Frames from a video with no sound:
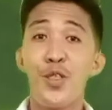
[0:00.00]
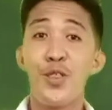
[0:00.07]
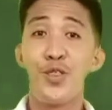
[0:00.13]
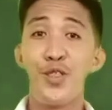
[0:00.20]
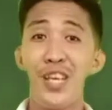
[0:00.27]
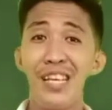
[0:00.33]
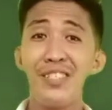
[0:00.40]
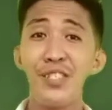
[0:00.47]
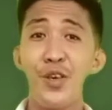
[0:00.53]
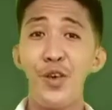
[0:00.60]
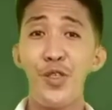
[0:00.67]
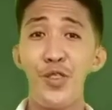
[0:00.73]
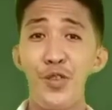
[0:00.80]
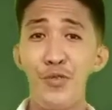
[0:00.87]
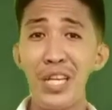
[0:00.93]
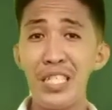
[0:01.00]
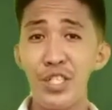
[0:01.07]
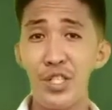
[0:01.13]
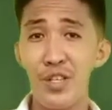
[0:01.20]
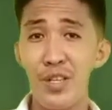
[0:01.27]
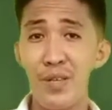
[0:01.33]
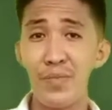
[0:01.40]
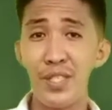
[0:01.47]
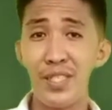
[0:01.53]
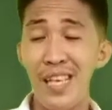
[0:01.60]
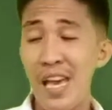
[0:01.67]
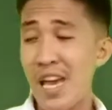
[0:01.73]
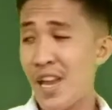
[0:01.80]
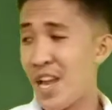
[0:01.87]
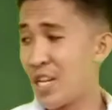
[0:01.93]
These 3
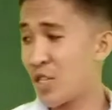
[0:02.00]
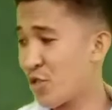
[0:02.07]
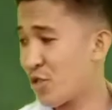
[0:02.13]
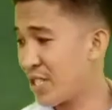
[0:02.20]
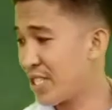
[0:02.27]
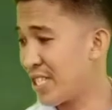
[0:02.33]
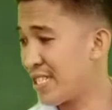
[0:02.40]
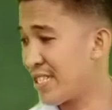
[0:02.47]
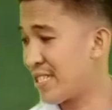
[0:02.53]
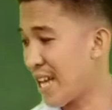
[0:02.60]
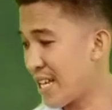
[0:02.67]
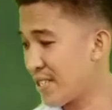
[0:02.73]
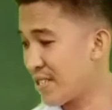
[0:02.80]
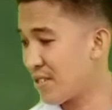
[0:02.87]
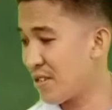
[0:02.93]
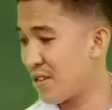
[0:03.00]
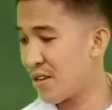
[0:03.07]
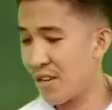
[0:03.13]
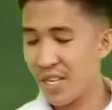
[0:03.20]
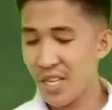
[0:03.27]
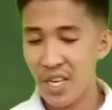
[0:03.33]
terms, natural disaster,